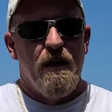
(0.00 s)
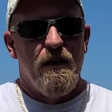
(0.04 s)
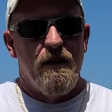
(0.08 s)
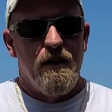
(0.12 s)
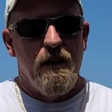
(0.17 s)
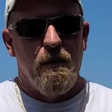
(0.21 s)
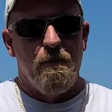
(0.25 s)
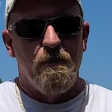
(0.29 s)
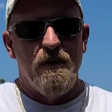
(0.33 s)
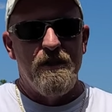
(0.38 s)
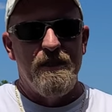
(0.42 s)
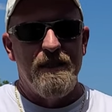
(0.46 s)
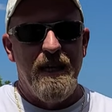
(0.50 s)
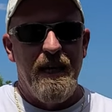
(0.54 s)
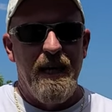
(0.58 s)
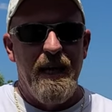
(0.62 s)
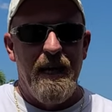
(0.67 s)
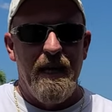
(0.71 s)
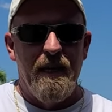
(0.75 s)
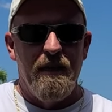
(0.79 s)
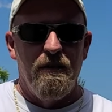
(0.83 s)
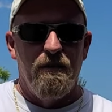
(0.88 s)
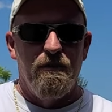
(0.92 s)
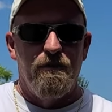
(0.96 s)
Number
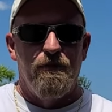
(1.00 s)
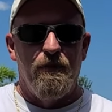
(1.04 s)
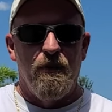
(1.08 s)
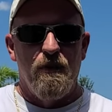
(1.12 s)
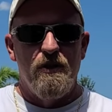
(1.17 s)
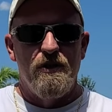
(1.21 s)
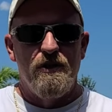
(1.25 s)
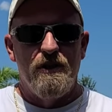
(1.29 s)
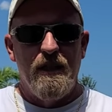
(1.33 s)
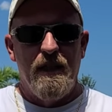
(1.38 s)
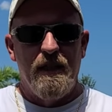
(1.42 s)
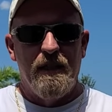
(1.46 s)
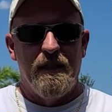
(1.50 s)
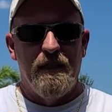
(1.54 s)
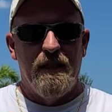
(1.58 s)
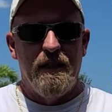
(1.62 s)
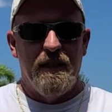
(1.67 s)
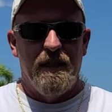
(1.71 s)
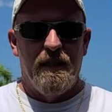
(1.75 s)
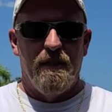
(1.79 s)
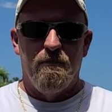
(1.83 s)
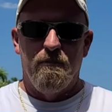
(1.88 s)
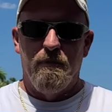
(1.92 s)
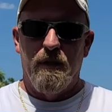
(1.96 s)
10, first aid
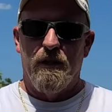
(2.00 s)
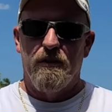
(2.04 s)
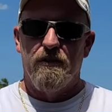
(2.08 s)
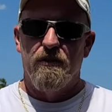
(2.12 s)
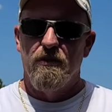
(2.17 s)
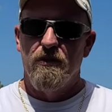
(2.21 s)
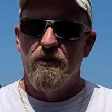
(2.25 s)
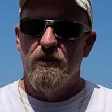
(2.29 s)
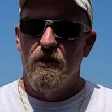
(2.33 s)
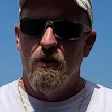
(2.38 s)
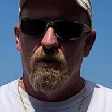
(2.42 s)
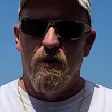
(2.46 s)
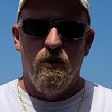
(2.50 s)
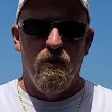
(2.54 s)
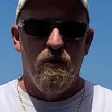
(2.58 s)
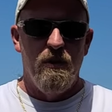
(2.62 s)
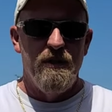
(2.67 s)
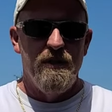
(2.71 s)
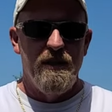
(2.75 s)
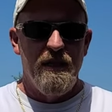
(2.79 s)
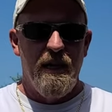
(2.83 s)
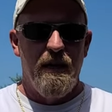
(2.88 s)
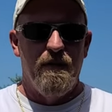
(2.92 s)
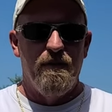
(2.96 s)
kit. Make sure that you
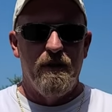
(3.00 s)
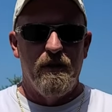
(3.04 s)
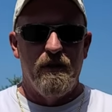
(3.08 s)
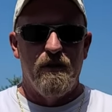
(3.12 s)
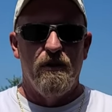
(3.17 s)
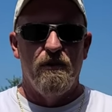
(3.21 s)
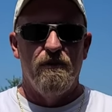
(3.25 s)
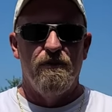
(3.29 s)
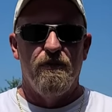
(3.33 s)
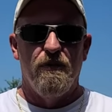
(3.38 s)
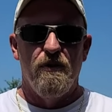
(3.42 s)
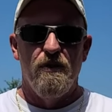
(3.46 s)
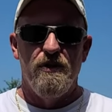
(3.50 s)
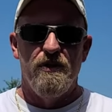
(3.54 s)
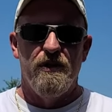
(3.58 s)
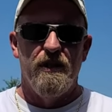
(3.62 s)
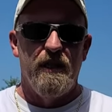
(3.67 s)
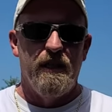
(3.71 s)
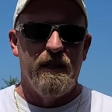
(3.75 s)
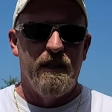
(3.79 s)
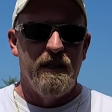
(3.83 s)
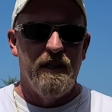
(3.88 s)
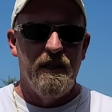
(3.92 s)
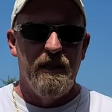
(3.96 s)
always have a good first
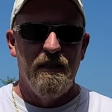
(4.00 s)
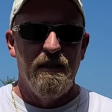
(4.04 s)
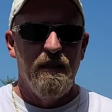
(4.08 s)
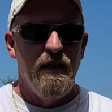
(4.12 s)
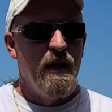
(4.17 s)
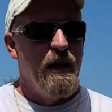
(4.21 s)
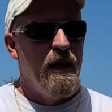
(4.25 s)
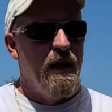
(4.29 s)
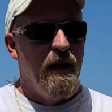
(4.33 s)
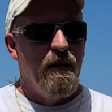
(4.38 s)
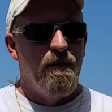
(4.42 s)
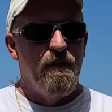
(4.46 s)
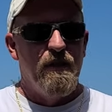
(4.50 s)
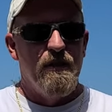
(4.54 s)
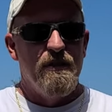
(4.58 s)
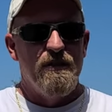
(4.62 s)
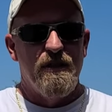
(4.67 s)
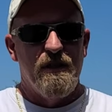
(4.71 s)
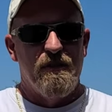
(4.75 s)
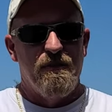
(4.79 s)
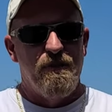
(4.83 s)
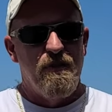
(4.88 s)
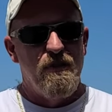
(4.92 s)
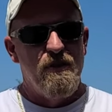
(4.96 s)
aid kit. If it is
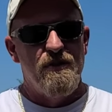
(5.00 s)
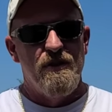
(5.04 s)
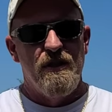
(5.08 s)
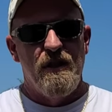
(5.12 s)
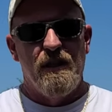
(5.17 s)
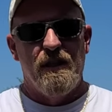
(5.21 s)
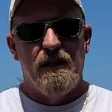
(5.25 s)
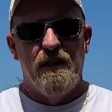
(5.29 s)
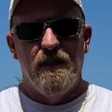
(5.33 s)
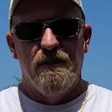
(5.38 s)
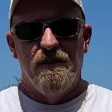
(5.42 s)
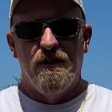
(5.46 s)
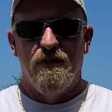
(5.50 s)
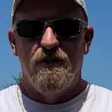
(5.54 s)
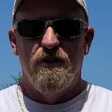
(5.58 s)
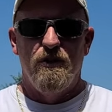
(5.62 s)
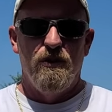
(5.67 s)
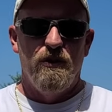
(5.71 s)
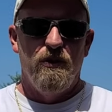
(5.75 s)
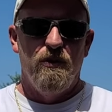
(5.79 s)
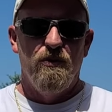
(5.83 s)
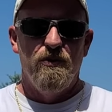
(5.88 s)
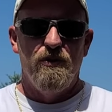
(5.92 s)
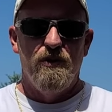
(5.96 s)
a first aid kit that you
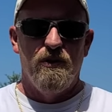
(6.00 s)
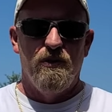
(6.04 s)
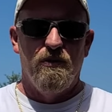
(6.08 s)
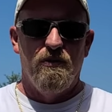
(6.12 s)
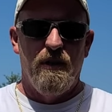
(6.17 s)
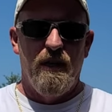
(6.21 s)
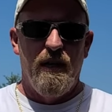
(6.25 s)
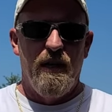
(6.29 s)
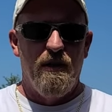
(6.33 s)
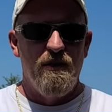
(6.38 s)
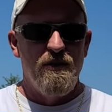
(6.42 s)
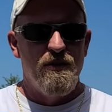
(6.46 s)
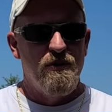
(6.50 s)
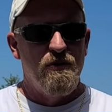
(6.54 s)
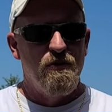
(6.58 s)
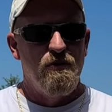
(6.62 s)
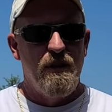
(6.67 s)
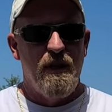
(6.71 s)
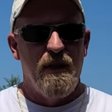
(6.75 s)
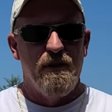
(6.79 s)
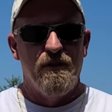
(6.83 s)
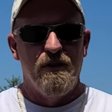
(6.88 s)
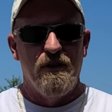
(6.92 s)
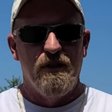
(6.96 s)
use in your house
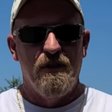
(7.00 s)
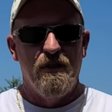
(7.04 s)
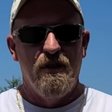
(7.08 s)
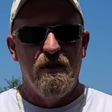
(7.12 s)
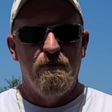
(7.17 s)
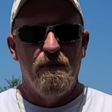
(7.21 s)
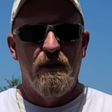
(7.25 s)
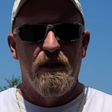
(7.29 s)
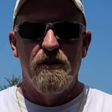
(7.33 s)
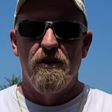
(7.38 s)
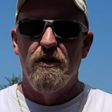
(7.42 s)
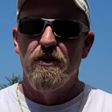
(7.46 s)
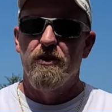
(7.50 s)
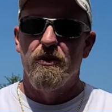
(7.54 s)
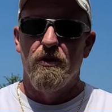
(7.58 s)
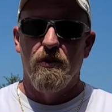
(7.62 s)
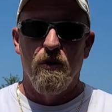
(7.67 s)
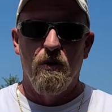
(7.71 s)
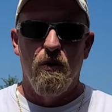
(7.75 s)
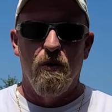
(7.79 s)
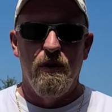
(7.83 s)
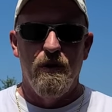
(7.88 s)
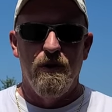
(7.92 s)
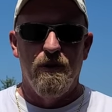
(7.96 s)
throughout the year, make sure that you're
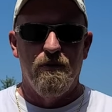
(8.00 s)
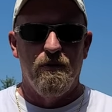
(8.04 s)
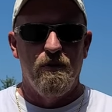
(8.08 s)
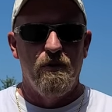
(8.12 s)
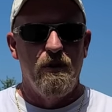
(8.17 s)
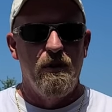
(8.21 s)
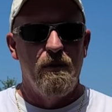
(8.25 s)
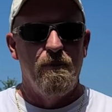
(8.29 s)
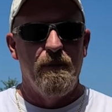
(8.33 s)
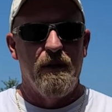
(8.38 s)
going through it.